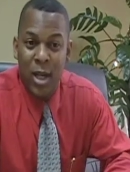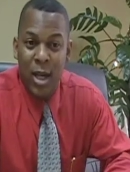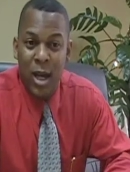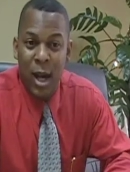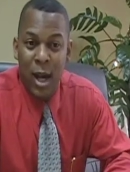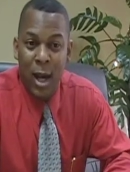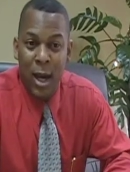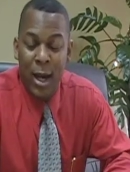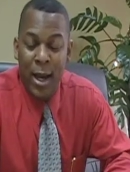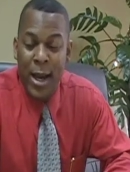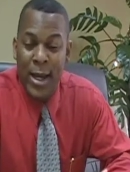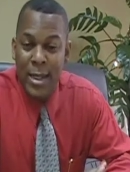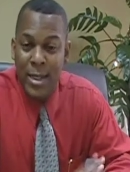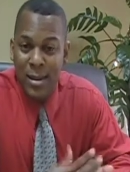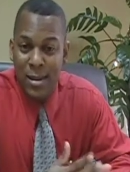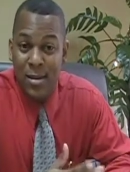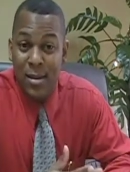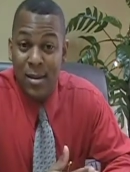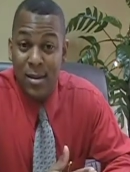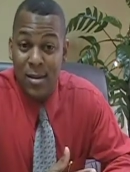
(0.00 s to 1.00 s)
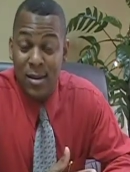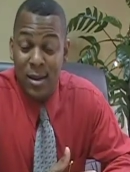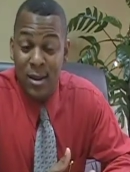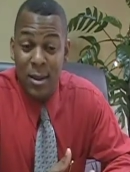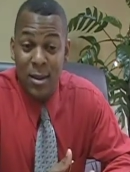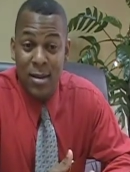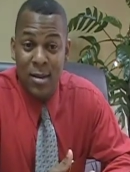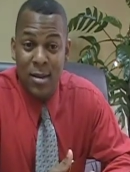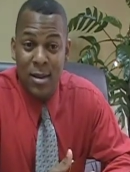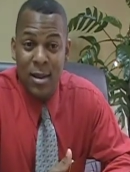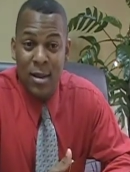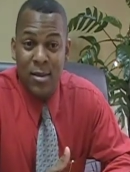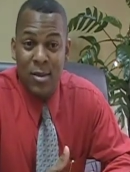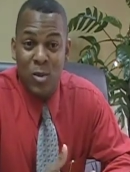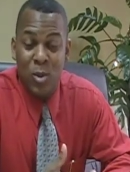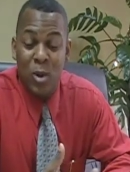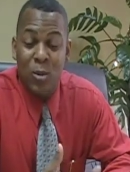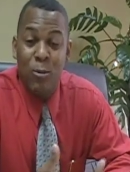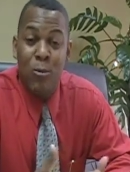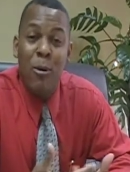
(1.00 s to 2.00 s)
uh, any citizen, and these things
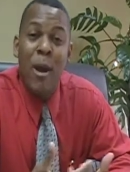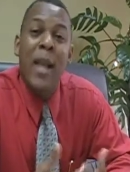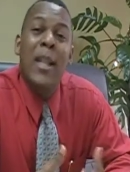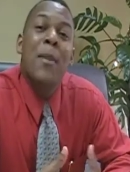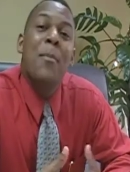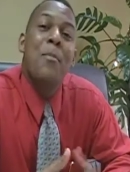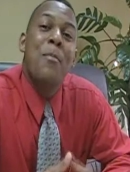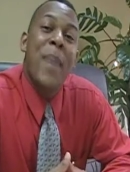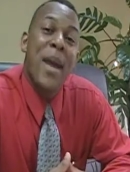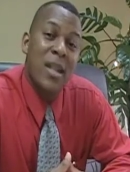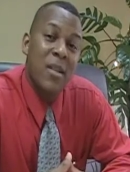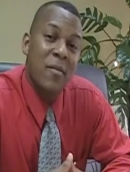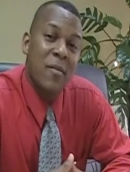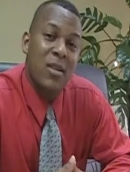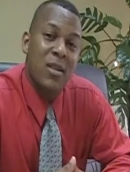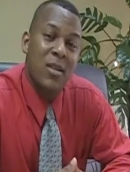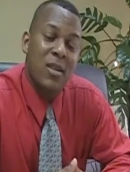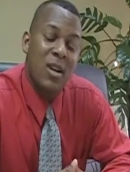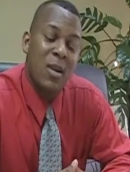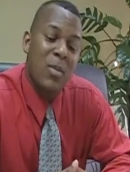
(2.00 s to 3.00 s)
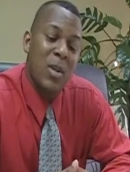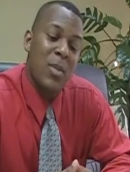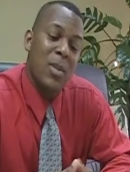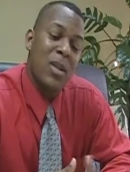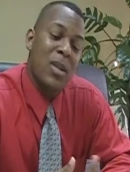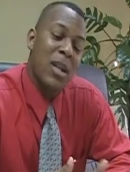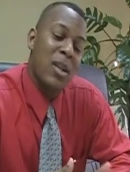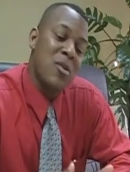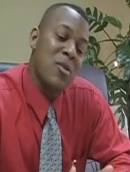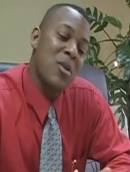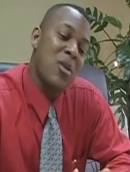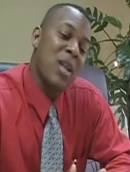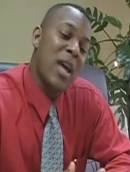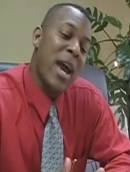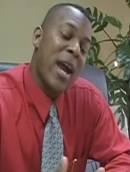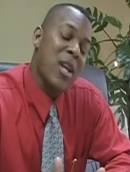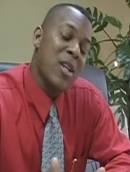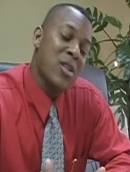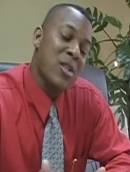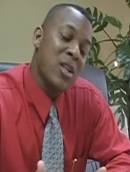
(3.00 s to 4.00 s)
will really benefit the young people that you can
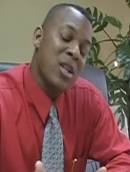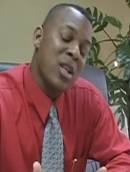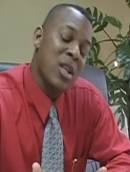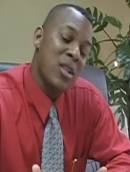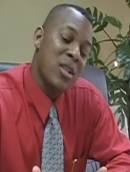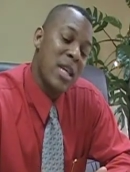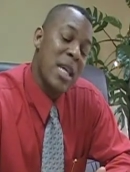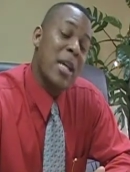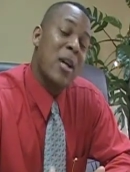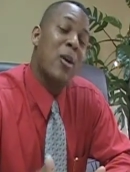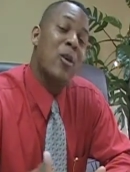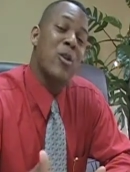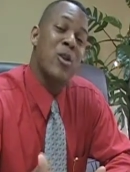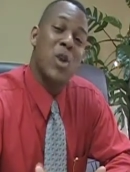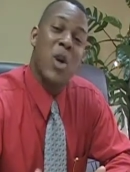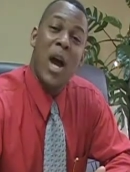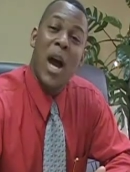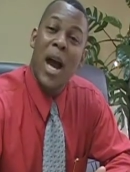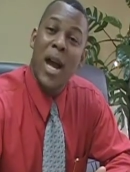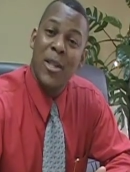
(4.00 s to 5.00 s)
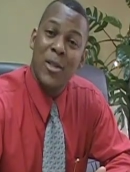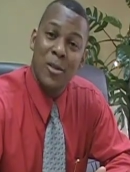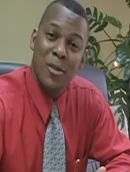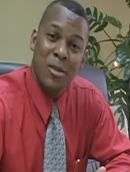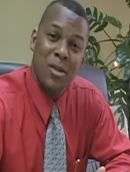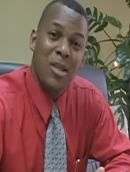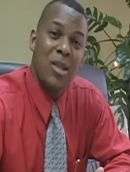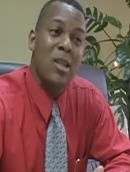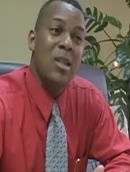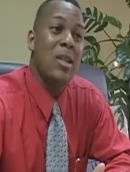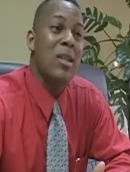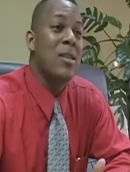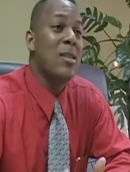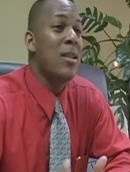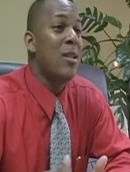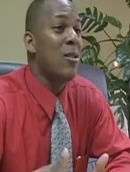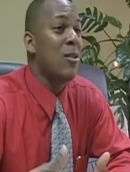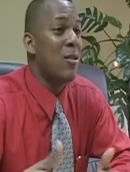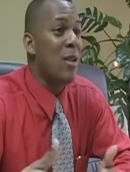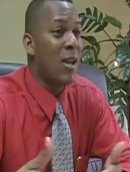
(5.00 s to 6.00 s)
actually take out your annuities
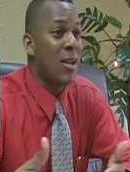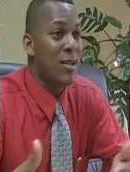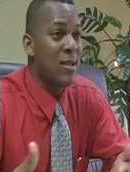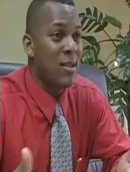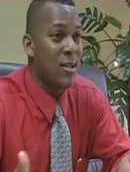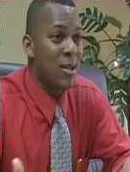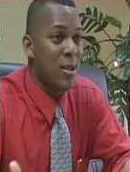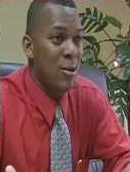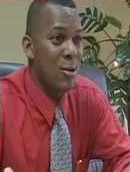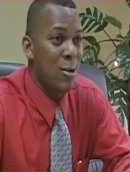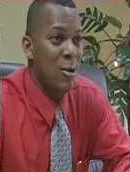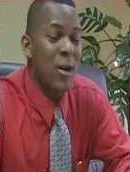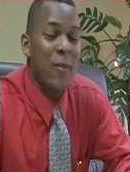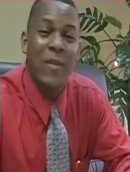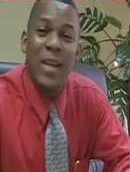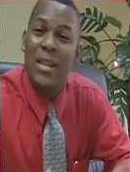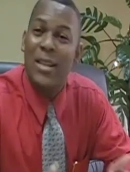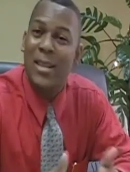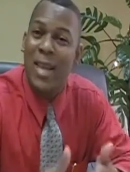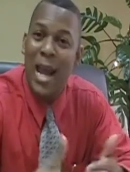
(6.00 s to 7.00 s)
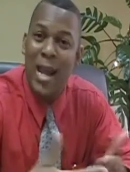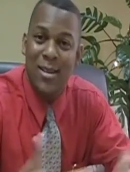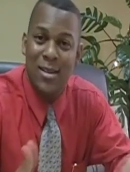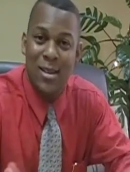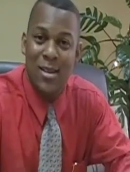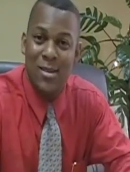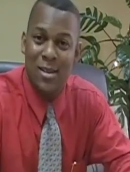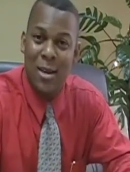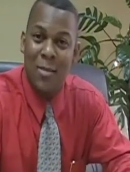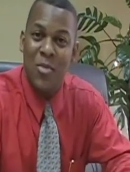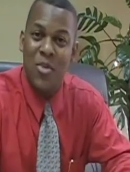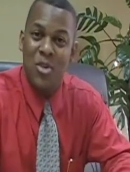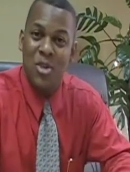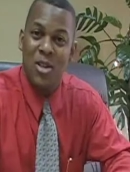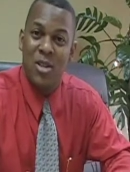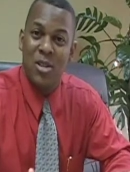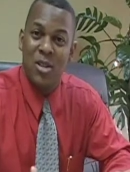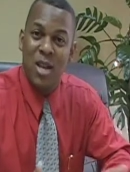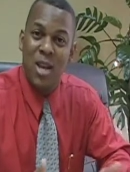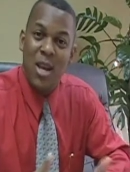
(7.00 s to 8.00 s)
and you, ex- you have their tax
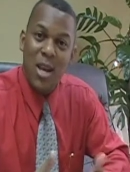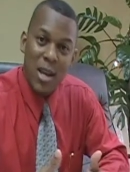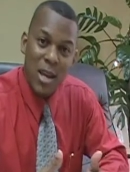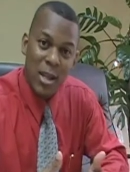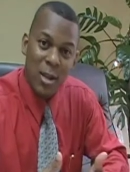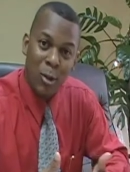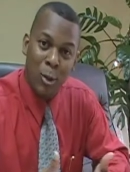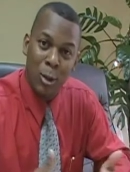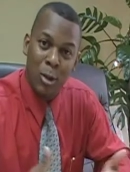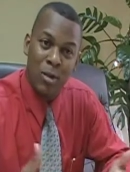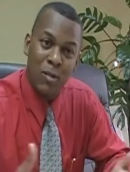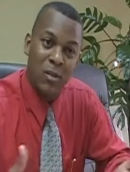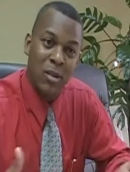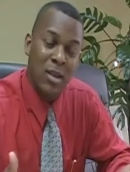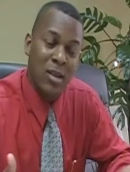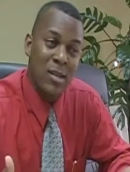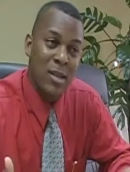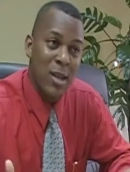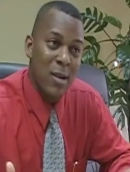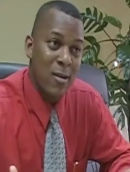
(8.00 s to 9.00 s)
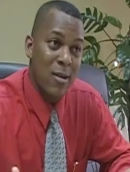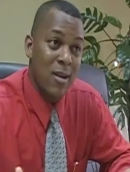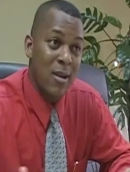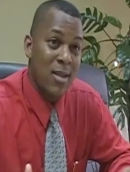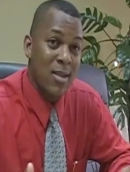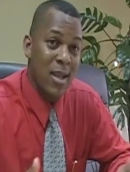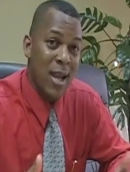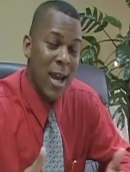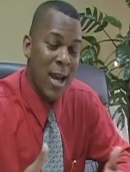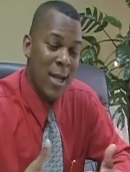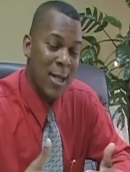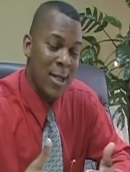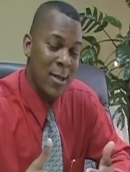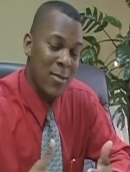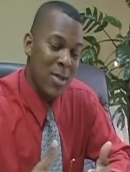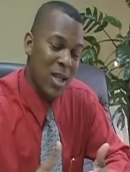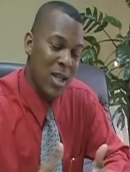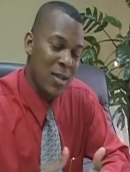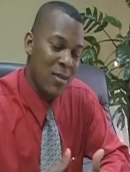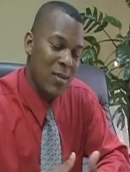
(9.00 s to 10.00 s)
exemptions in all of these areas. And I
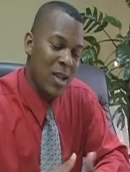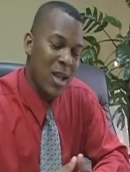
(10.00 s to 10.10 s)
mean,